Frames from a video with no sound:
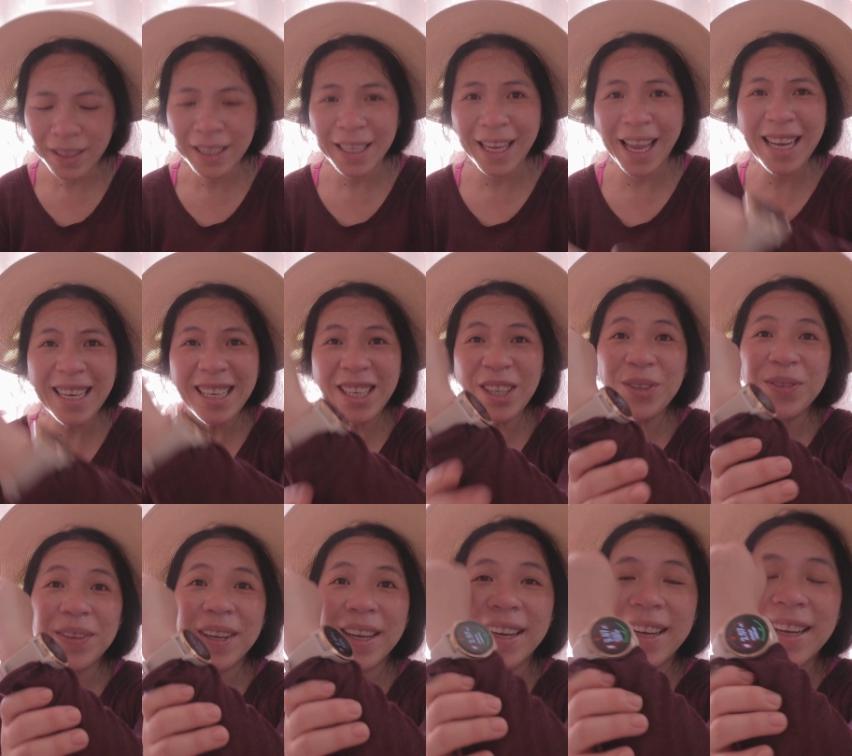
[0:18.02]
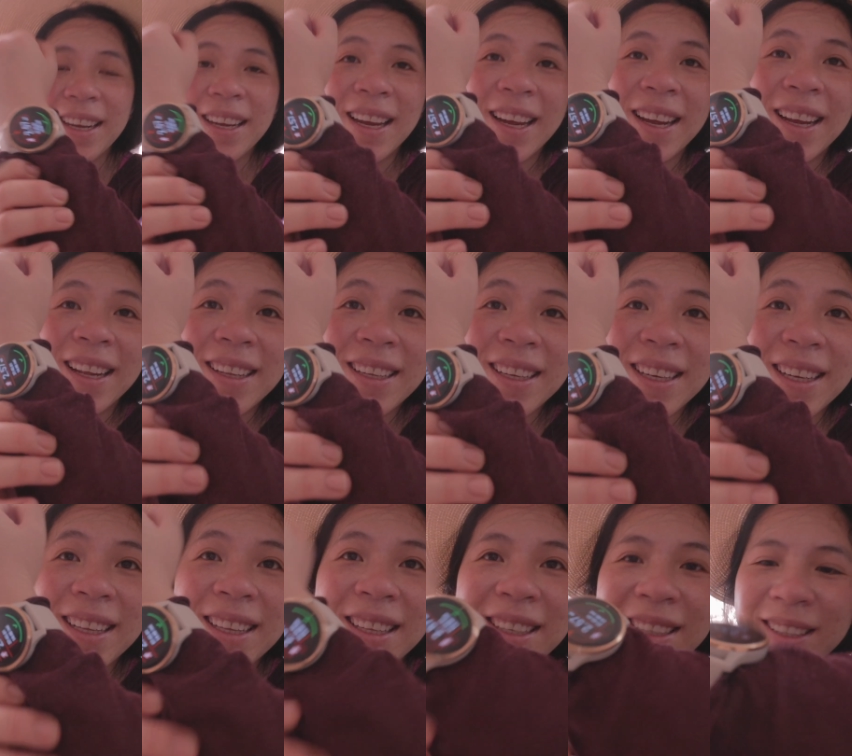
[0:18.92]
Anywho, look
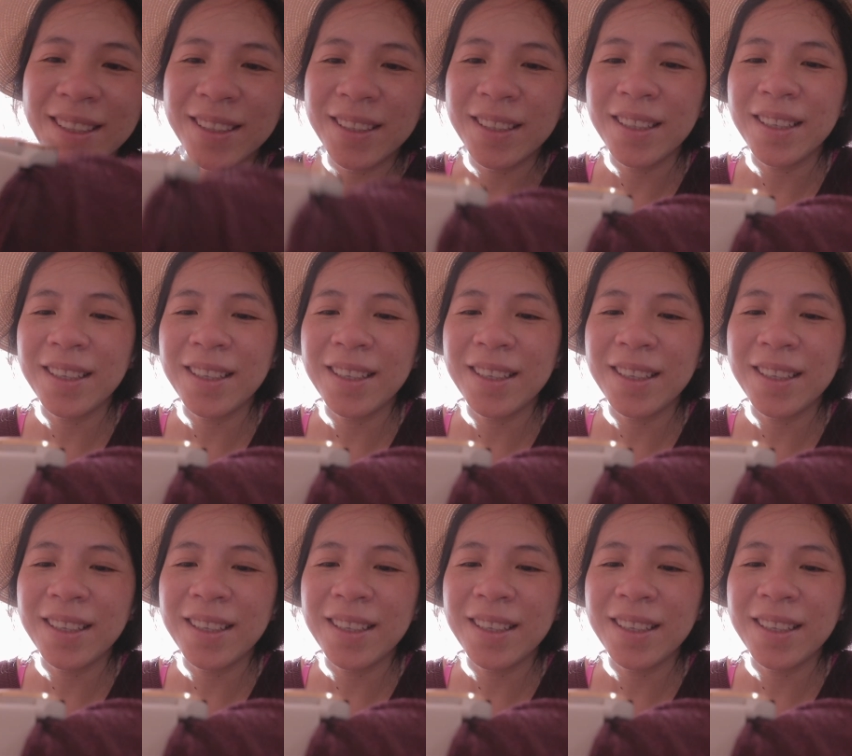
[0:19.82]
at this.